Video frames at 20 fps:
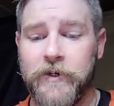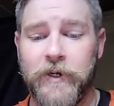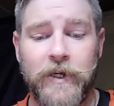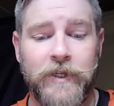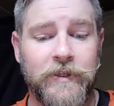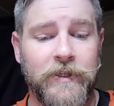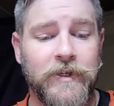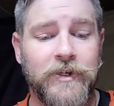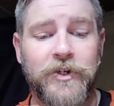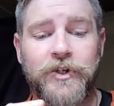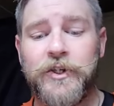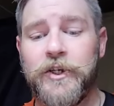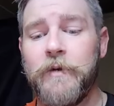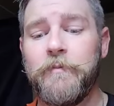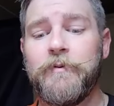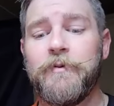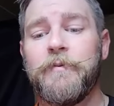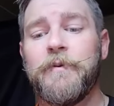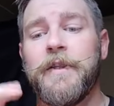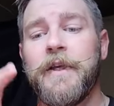and this
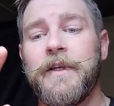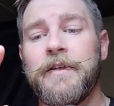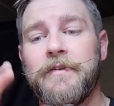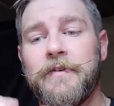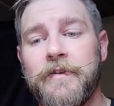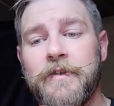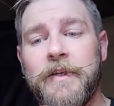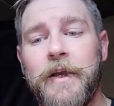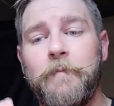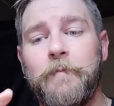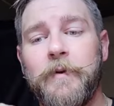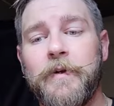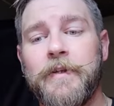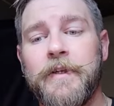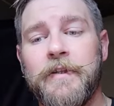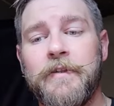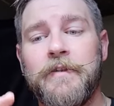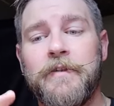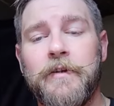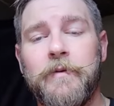ships with a separate
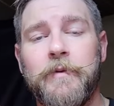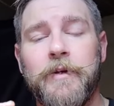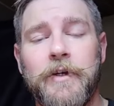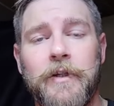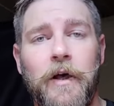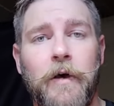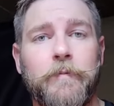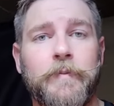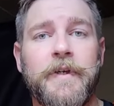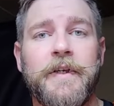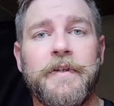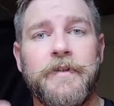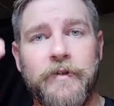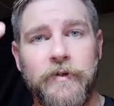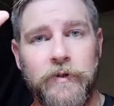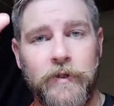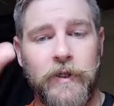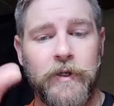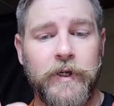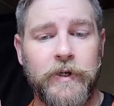concealment claw piece
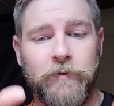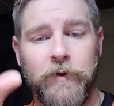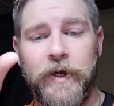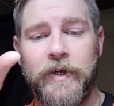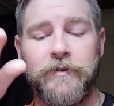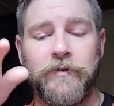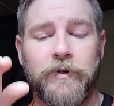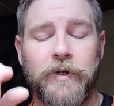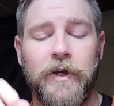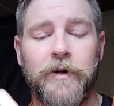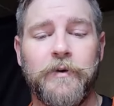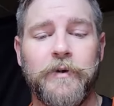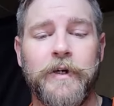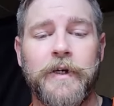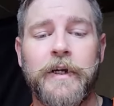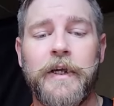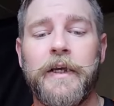to raise or lower it.